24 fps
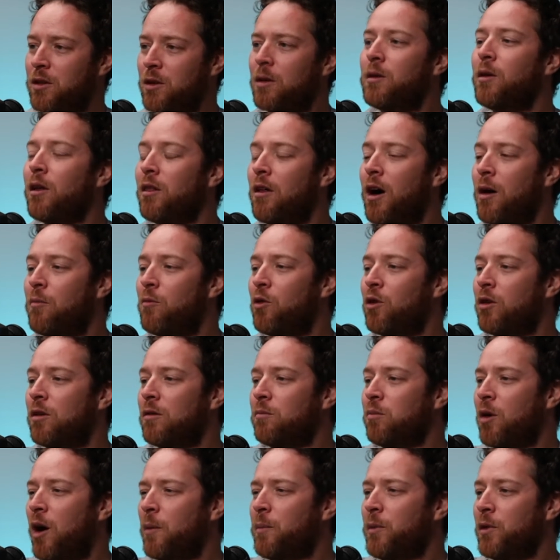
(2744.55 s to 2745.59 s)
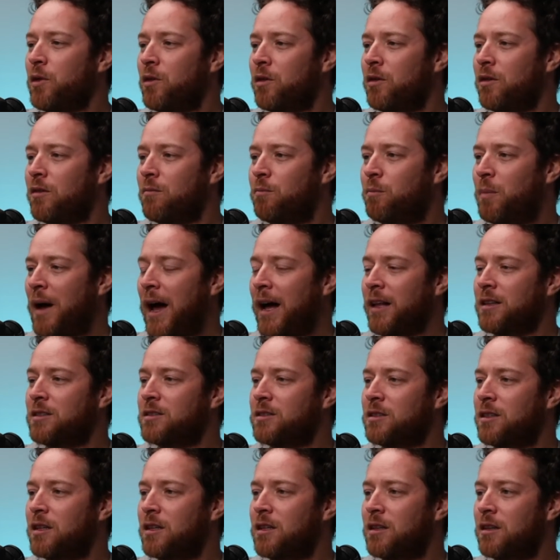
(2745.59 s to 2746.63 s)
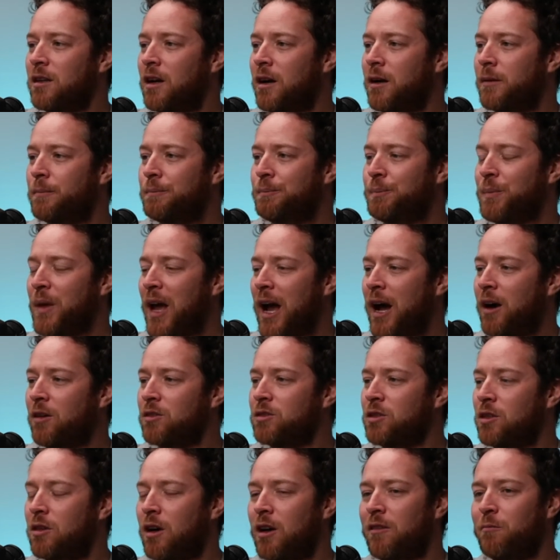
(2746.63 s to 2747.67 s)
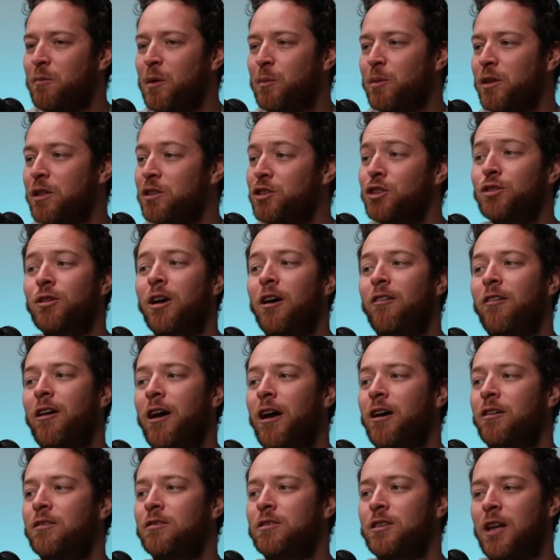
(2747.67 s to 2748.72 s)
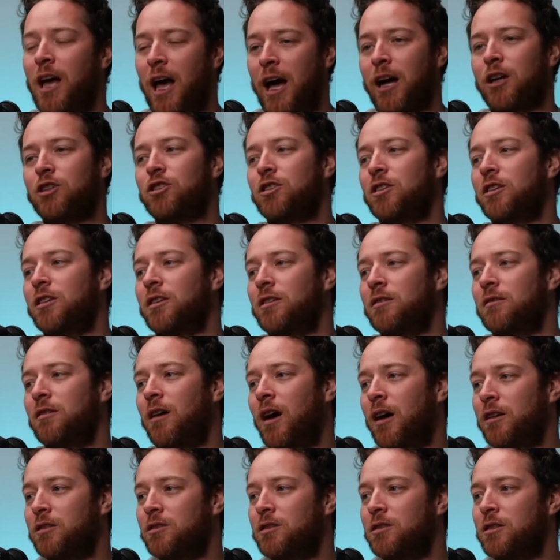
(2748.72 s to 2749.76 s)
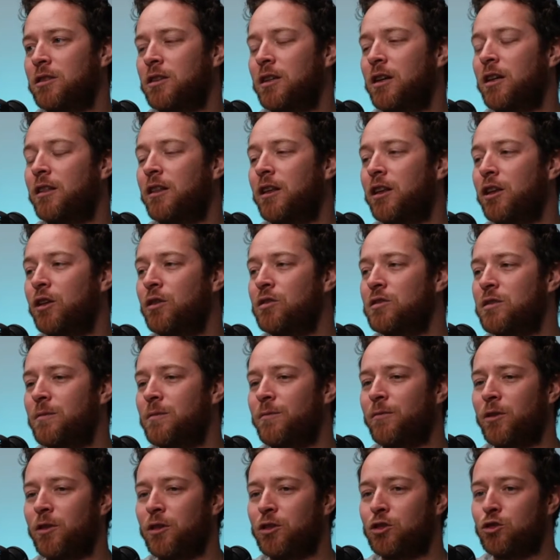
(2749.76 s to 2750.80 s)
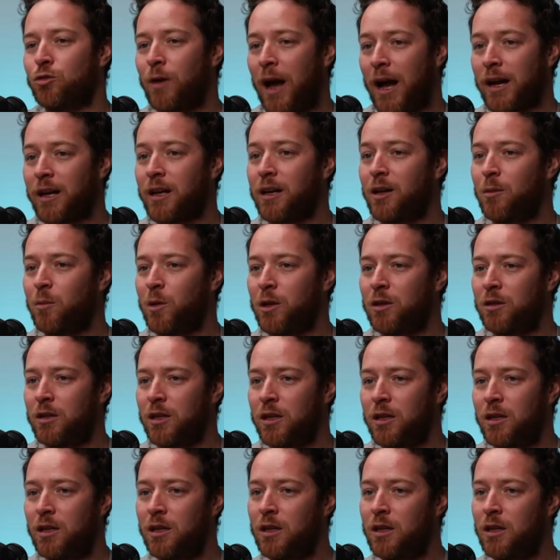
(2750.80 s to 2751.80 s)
They're a lot more popular pets than hounds. A lot of people that do have hounds actually hunt, and they use them for their tracking ability.